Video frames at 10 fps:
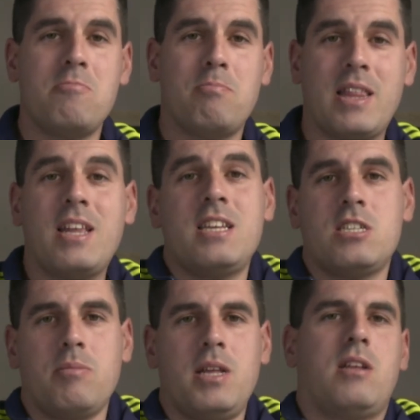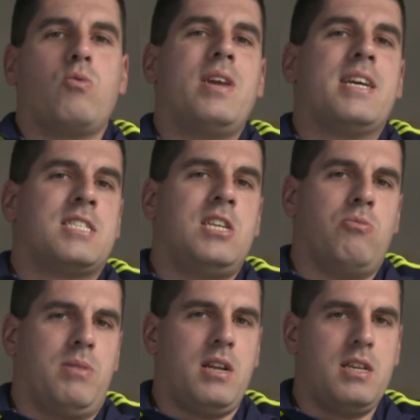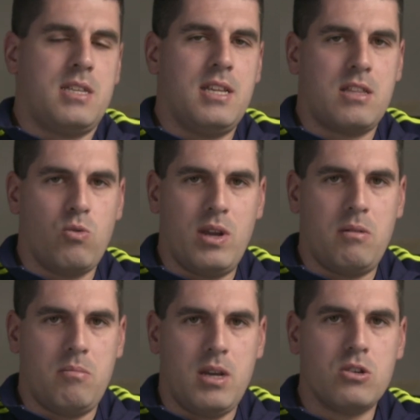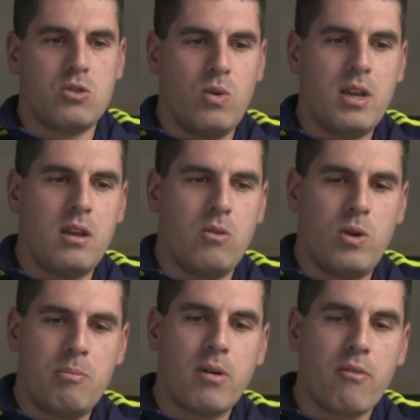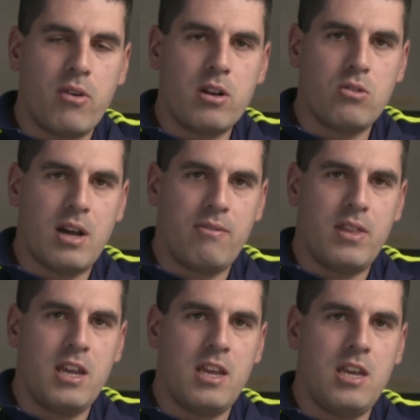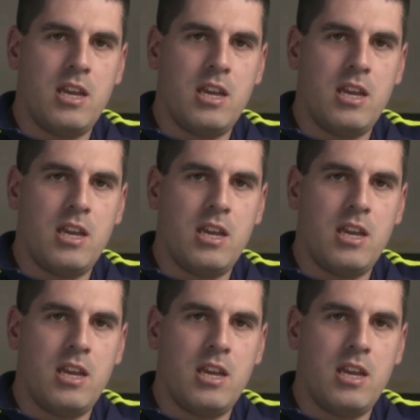but that is something that we assume that is that way, because we prefer to have the